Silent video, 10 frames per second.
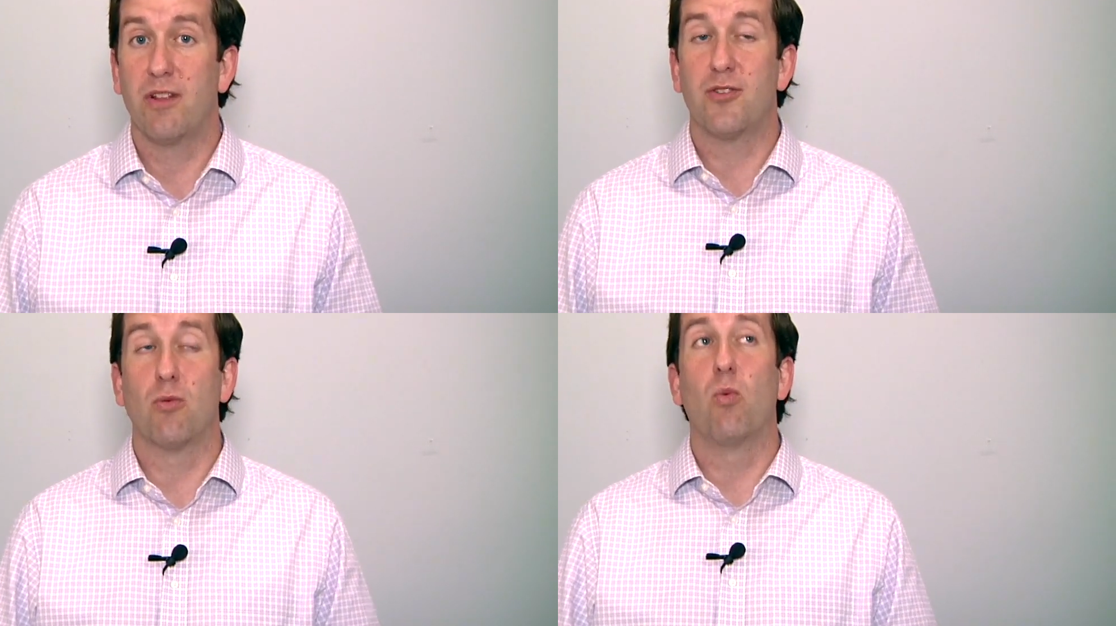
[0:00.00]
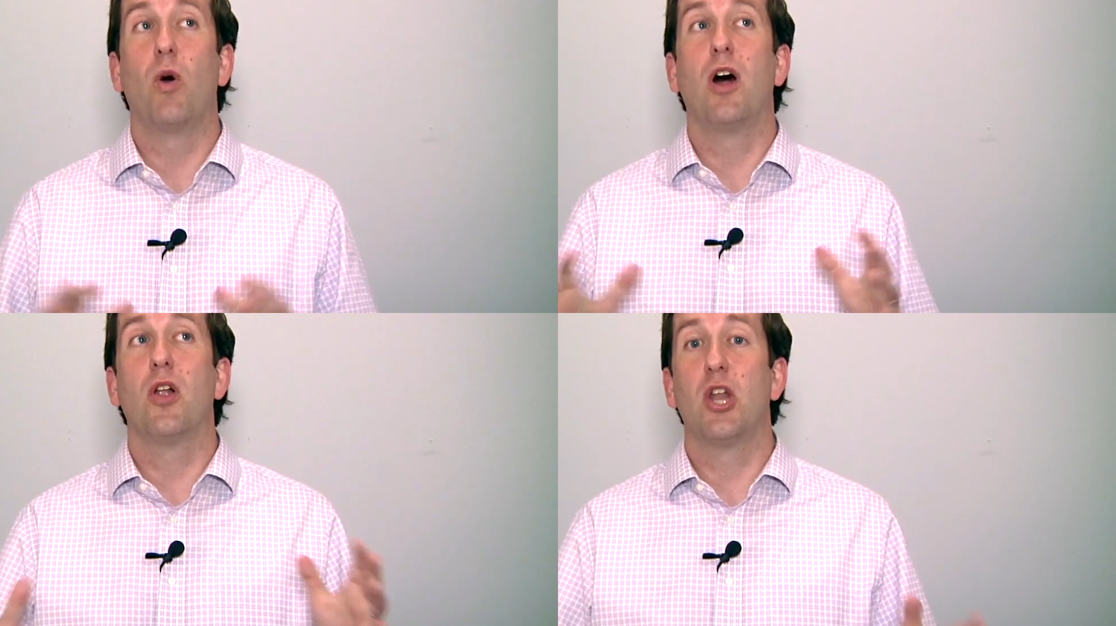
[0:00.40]
These are
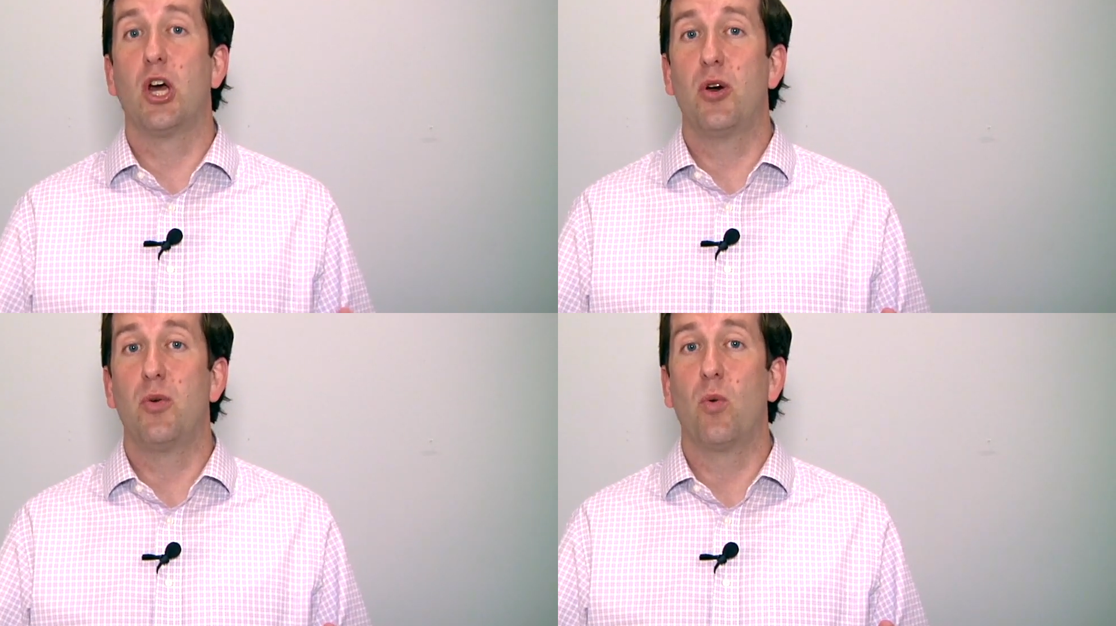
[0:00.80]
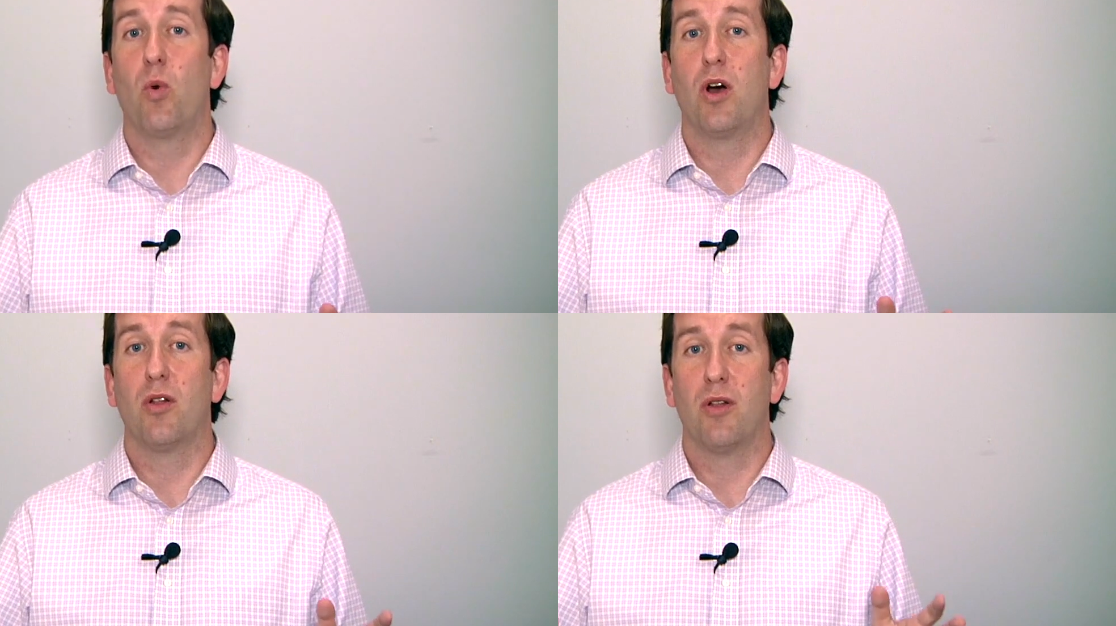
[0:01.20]
well-known,
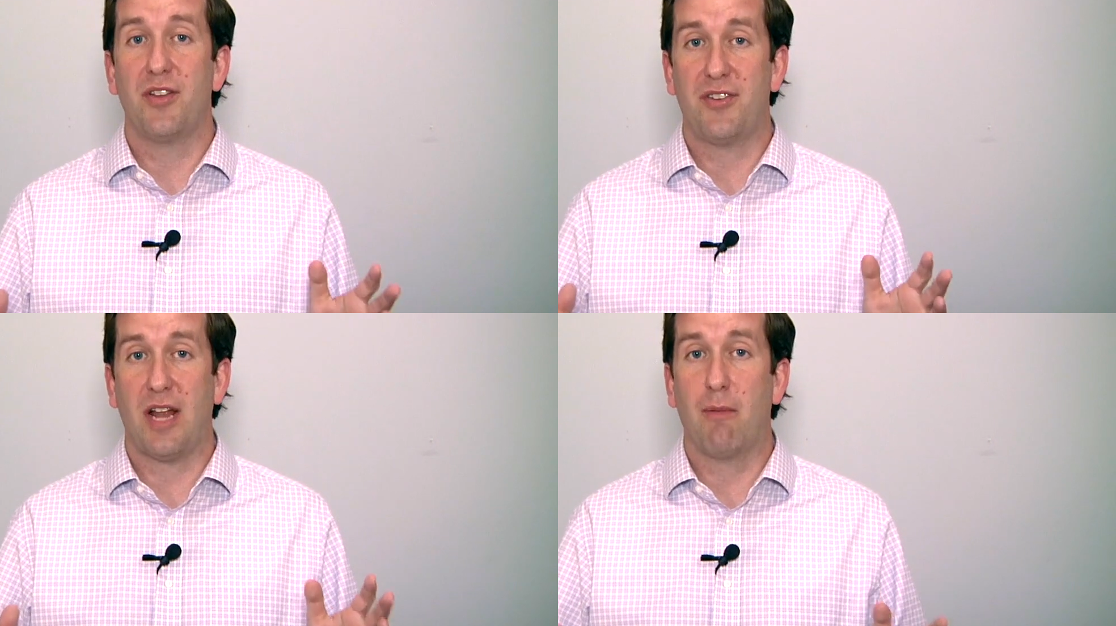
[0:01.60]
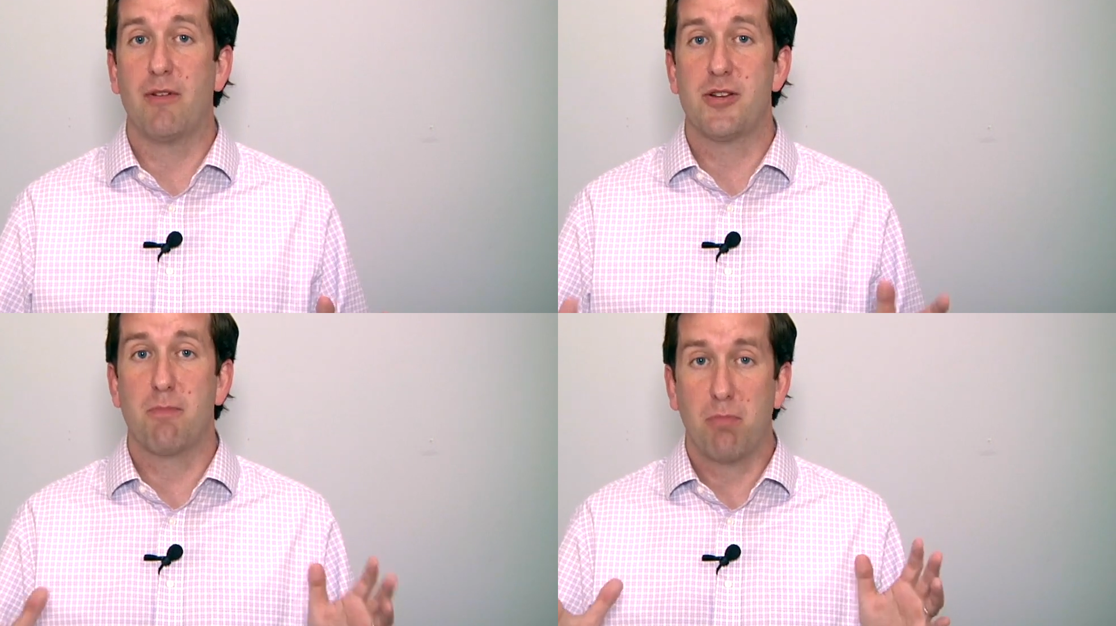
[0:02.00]

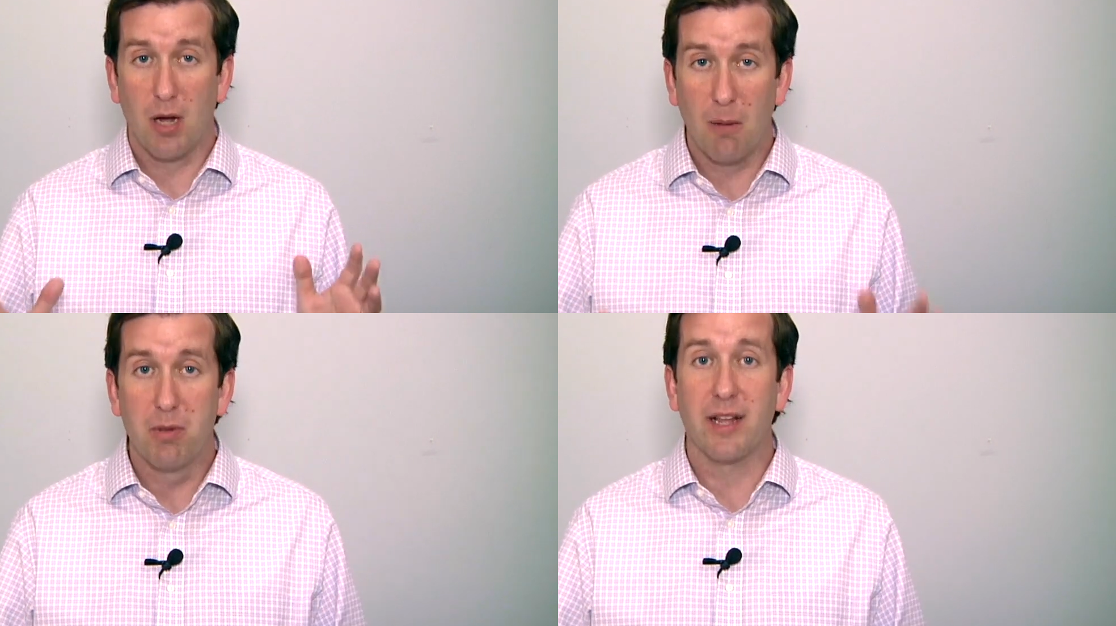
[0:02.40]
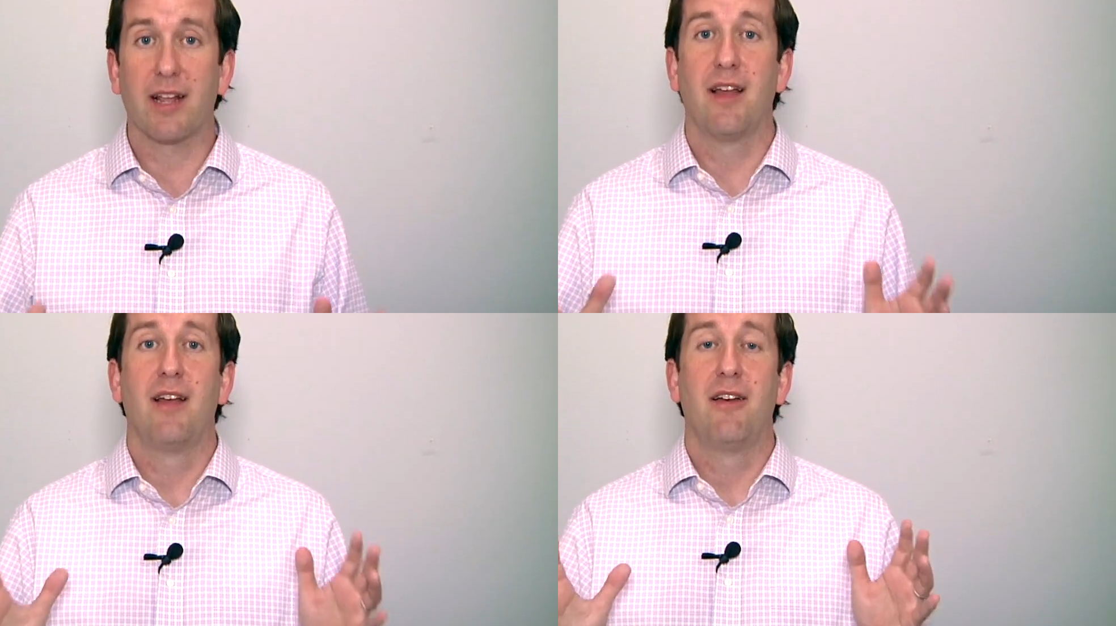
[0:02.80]
well-established
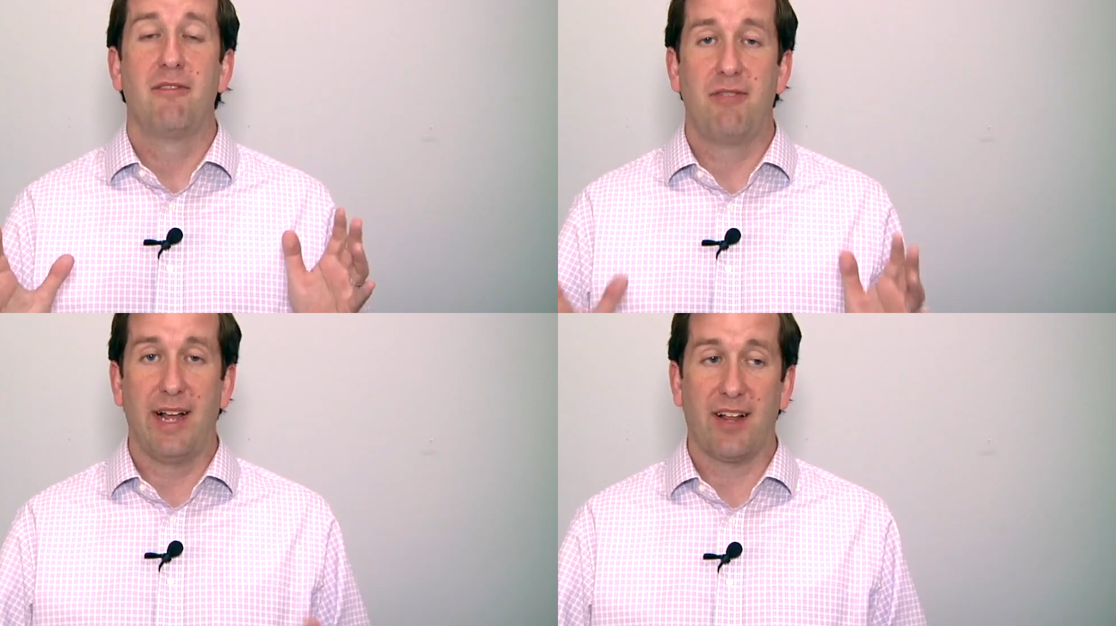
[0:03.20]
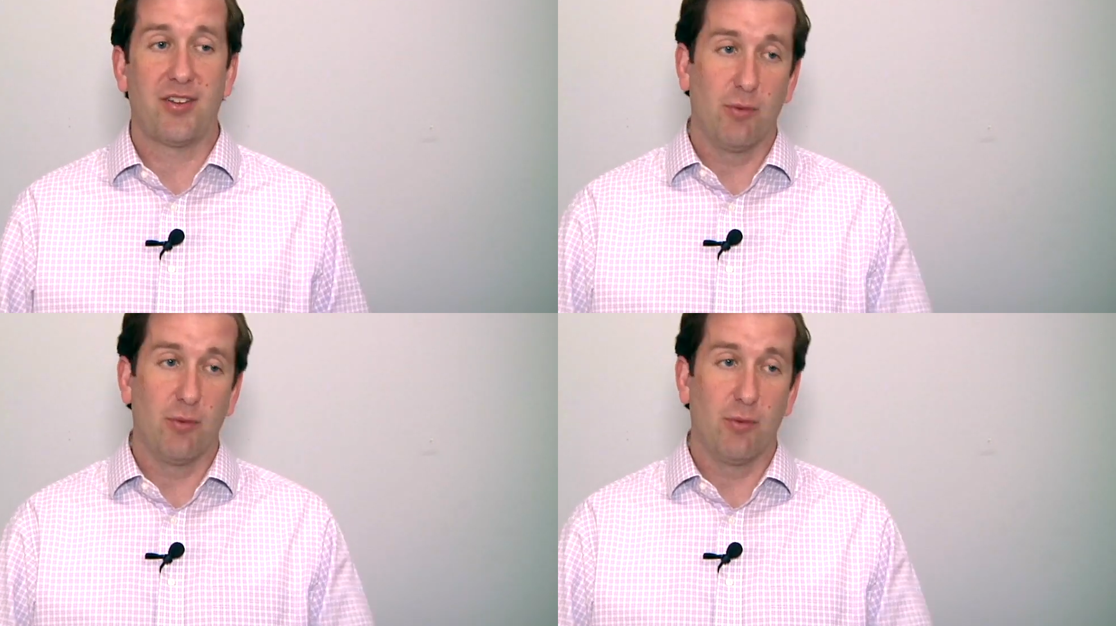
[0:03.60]
public facts.